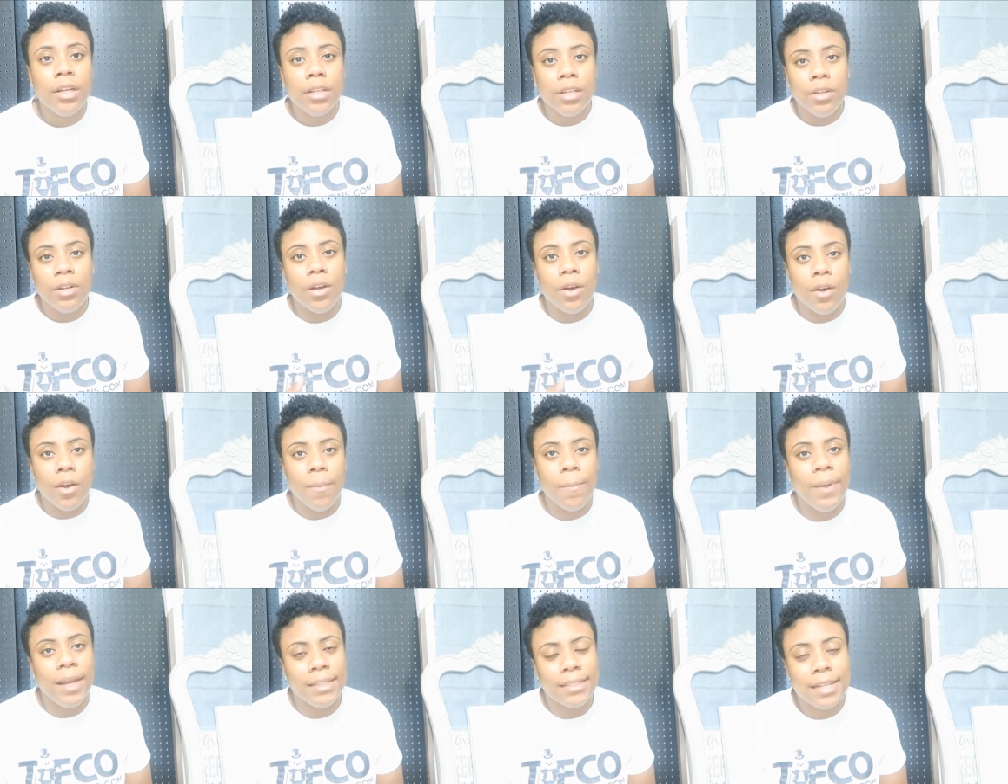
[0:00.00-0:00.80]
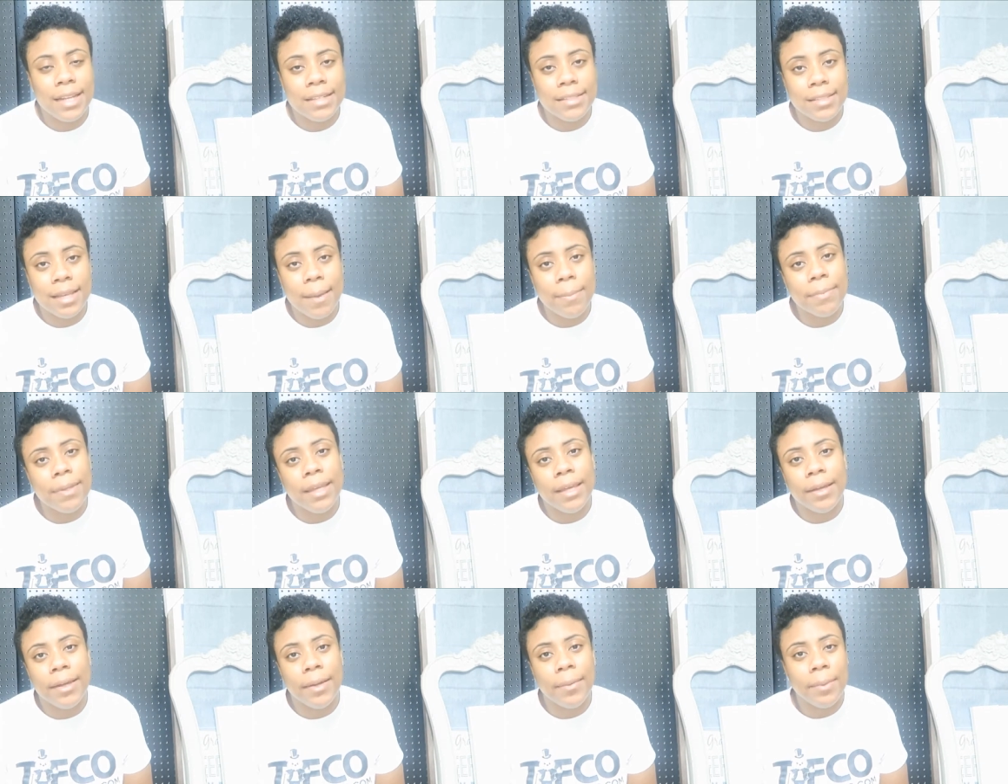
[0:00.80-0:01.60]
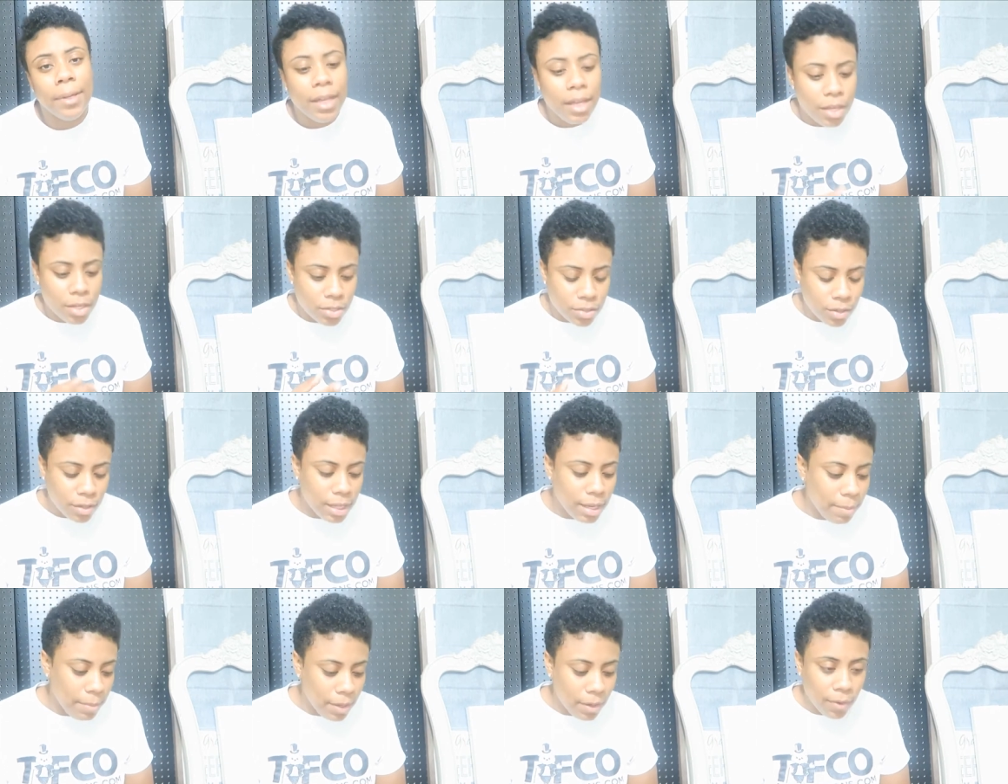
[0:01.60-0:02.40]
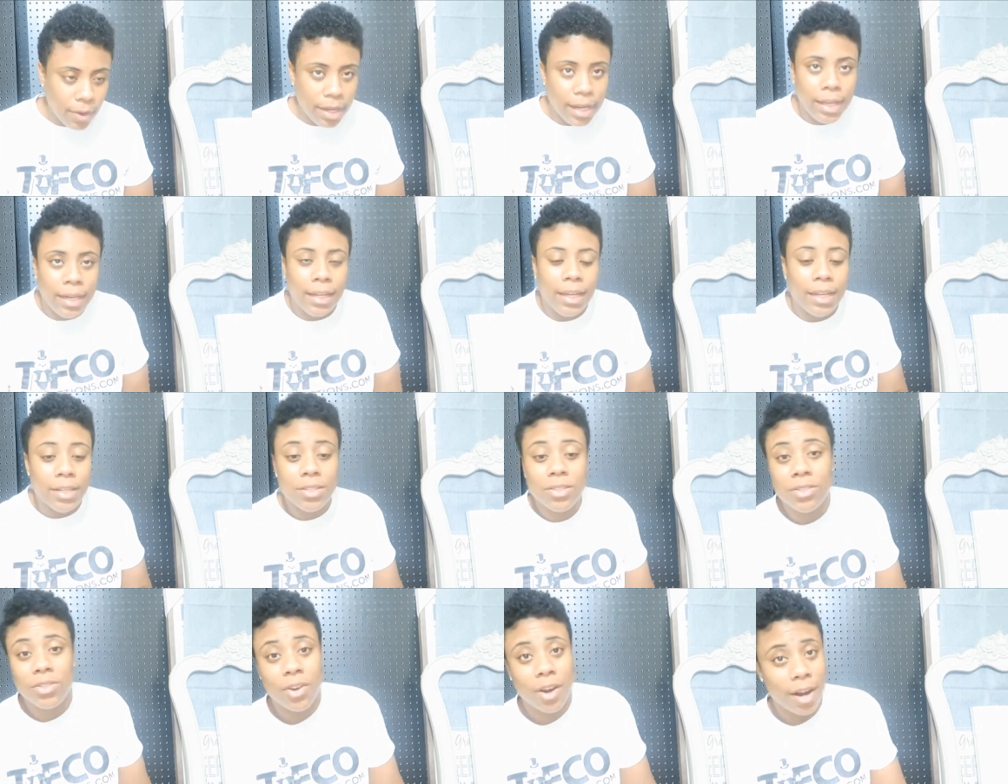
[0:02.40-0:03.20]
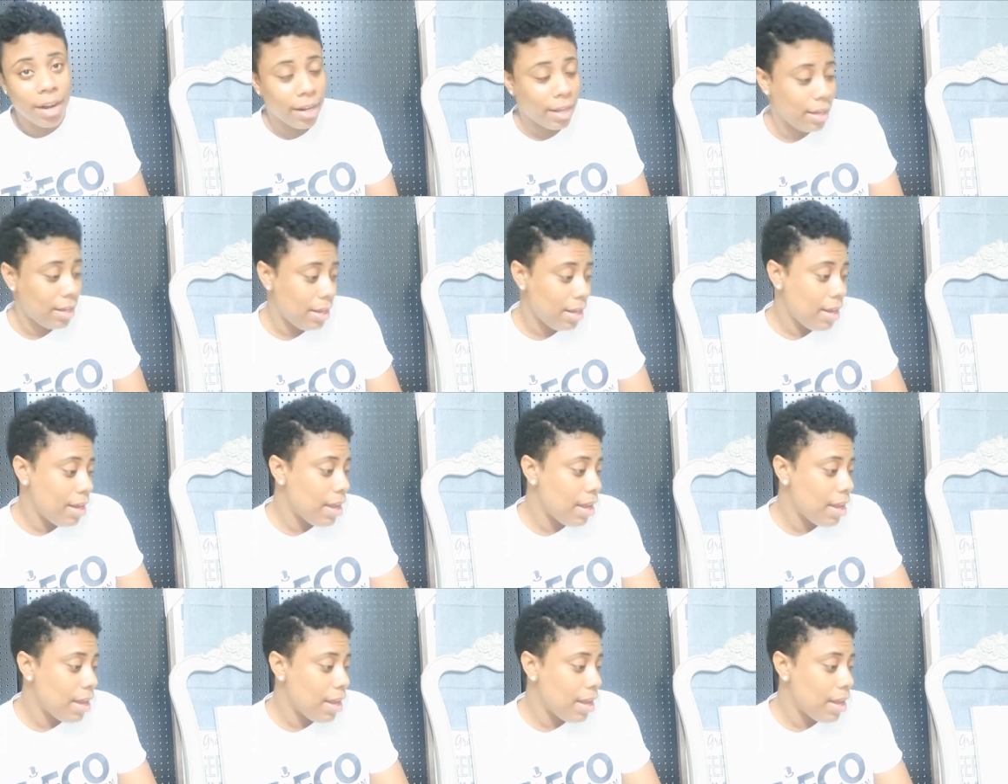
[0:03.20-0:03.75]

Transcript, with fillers: you know, go pick that same thing up. So let me go ahead and get started.